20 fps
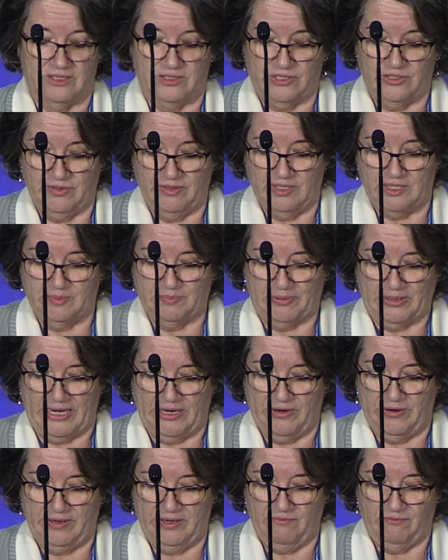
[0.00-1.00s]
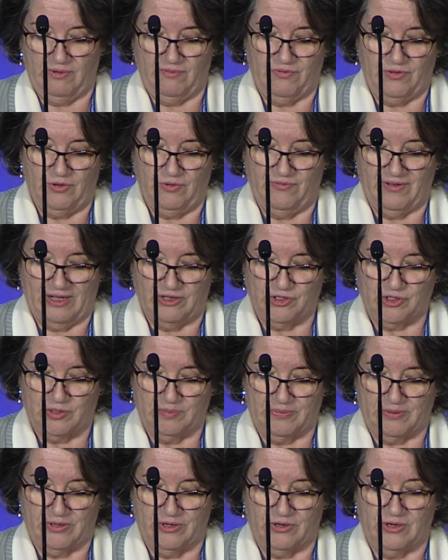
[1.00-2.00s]
to its priority review voucher
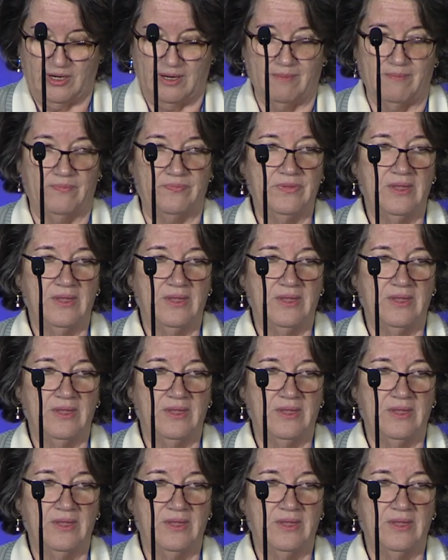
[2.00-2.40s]
program,